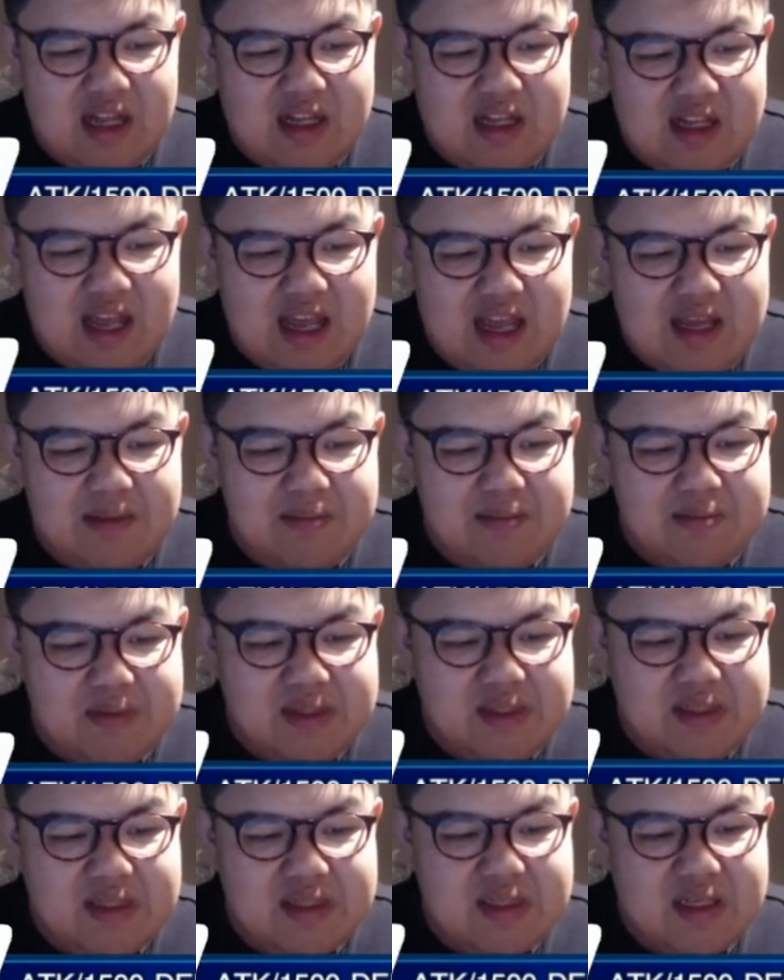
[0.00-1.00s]

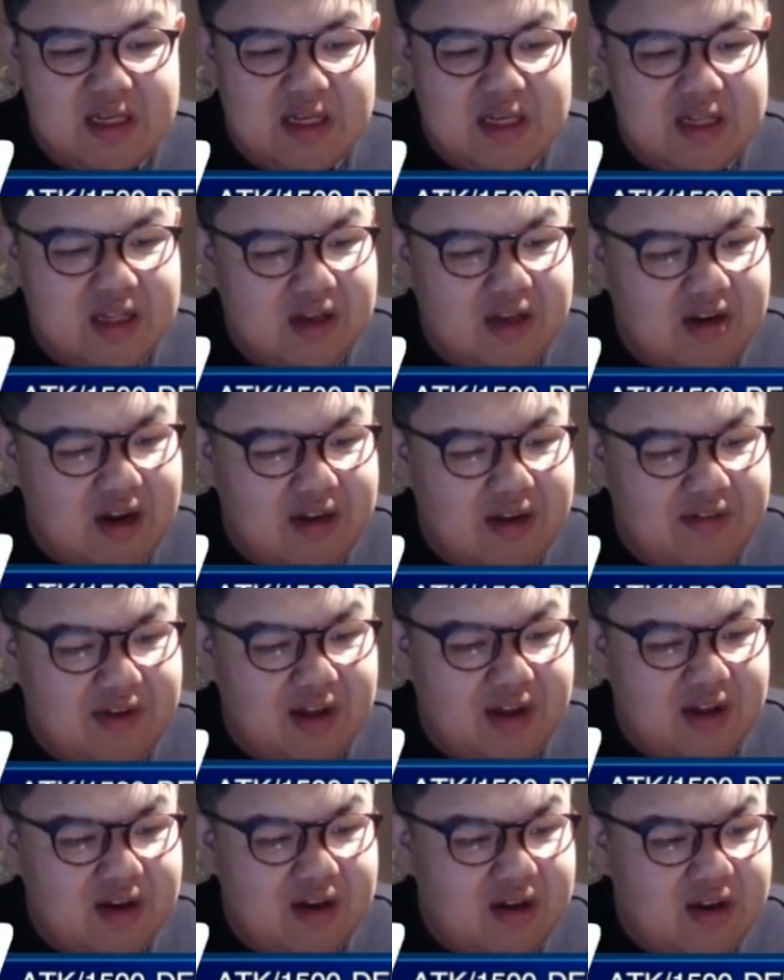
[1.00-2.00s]
names in the
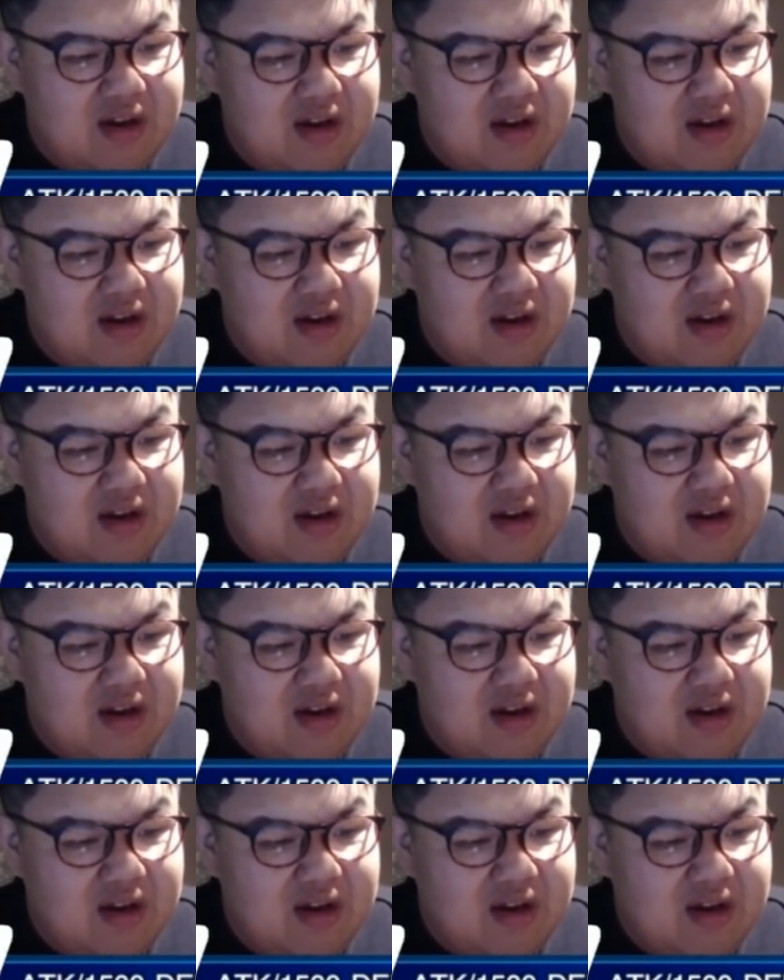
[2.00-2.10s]
graveyard.